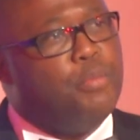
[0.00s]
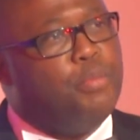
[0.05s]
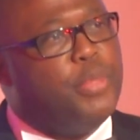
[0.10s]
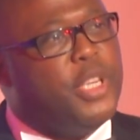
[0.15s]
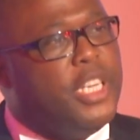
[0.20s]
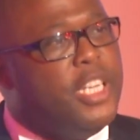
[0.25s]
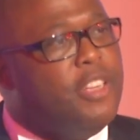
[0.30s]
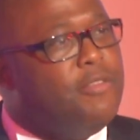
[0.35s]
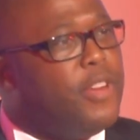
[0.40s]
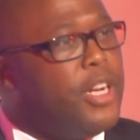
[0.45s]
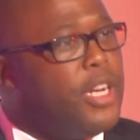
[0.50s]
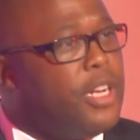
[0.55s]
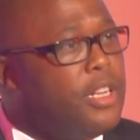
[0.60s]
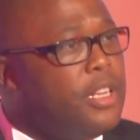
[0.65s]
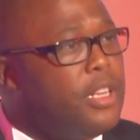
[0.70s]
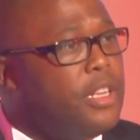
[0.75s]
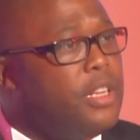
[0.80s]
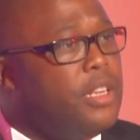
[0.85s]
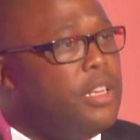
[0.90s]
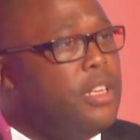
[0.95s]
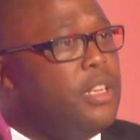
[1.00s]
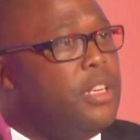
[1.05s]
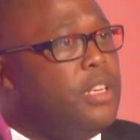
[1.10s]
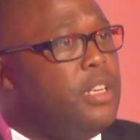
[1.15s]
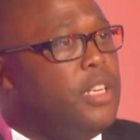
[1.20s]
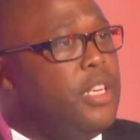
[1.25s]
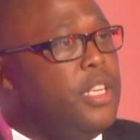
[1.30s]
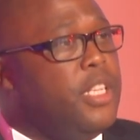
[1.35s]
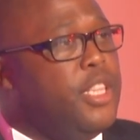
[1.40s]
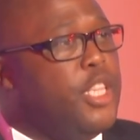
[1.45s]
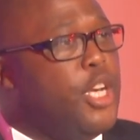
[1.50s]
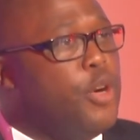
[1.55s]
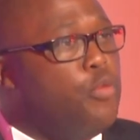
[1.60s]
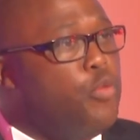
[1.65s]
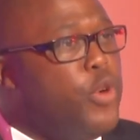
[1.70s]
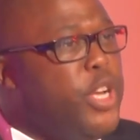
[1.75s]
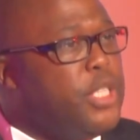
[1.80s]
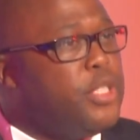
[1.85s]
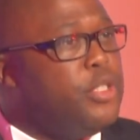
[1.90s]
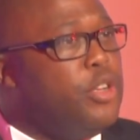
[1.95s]
a believer in the
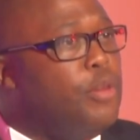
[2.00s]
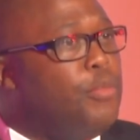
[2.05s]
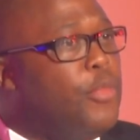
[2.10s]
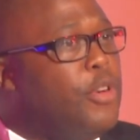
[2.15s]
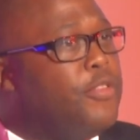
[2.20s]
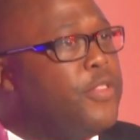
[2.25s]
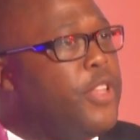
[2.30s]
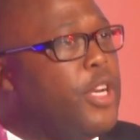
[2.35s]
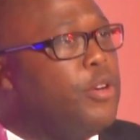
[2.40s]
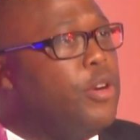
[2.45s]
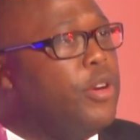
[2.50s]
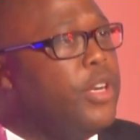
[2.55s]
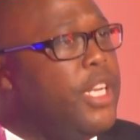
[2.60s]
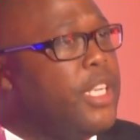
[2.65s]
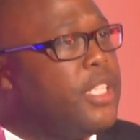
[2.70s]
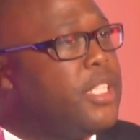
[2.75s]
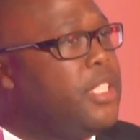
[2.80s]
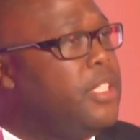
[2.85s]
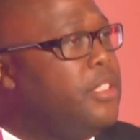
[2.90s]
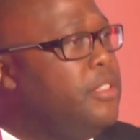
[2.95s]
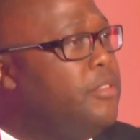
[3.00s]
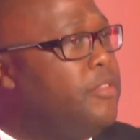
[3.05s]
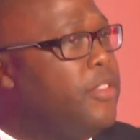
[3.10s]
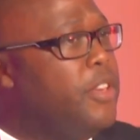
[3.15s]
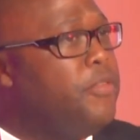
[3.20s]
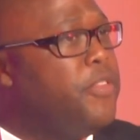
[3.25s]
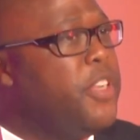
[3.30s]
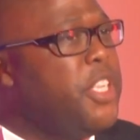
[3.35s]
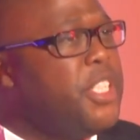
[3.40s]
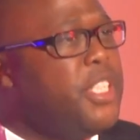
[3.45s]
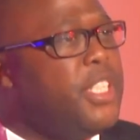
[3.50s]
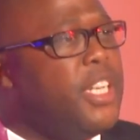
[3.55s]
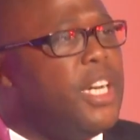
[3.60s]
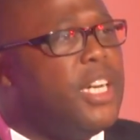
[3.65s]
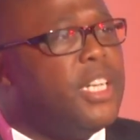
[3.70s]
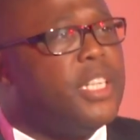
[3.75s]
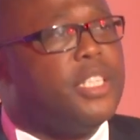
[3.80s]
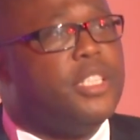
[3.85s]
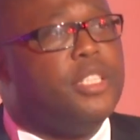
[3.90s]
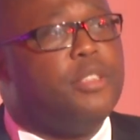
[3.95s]
wisdom of the collective, a
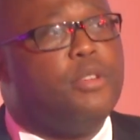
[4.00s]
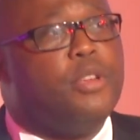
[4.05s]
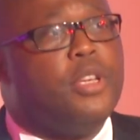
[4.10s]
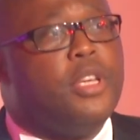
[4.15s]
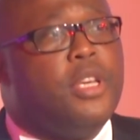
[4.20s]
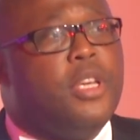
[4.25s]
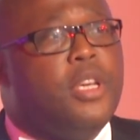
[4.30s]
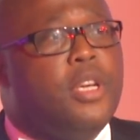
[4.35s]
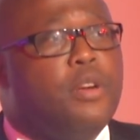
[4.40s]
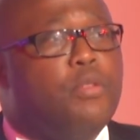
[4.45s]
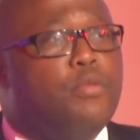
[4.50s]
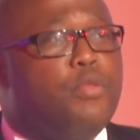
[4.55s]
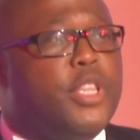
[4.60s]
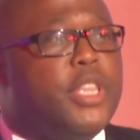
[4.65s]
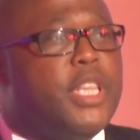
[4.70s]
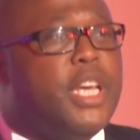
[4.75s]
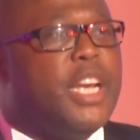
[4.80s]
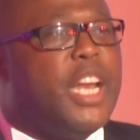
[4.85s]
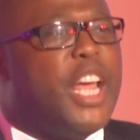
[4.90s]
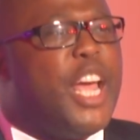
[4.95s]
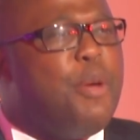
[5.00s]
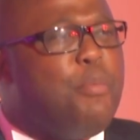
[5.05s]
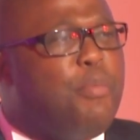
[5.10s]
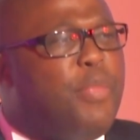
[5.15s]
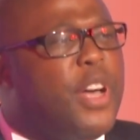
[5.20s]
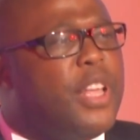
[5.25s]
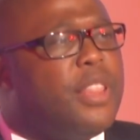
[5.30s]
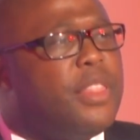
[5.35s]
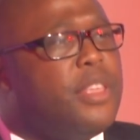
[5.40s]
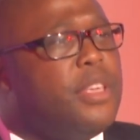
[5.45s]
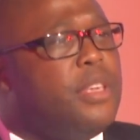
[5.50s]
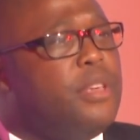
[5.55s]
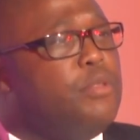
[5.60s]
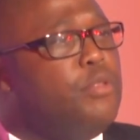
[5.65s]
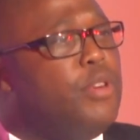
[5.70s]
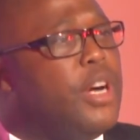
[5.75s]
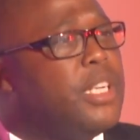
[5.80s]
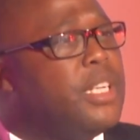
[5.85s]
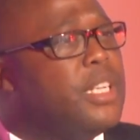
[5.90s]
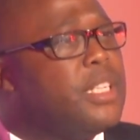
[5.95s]
visionary with an empathy
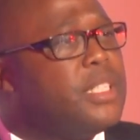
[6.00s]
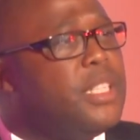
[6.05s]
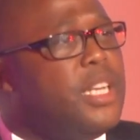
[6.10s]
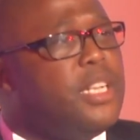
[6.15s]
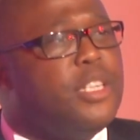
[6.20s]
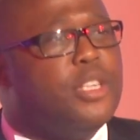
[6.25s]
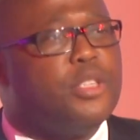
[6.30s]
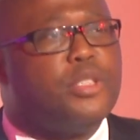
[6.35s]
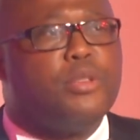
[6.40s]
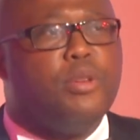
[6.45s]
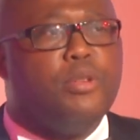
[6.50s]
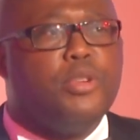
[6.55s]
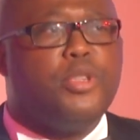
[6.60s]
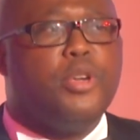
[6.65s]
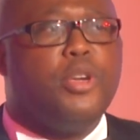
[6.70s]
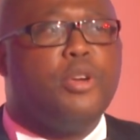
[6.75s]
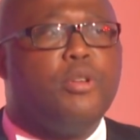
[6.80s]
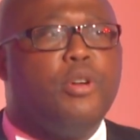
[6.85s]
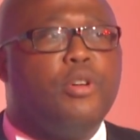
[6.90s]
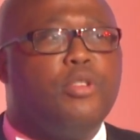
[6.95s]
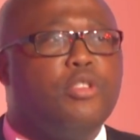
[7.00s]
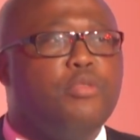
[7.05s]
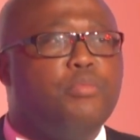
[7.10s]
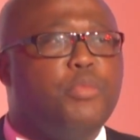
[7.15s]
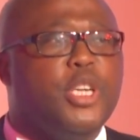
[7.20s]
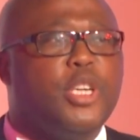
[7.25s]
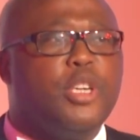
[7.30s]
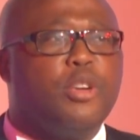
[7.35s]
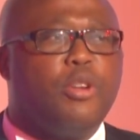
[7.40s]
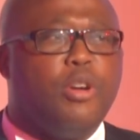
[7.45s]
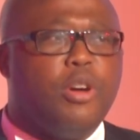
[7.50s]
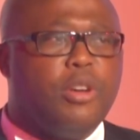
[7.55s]
who understands the socio-economic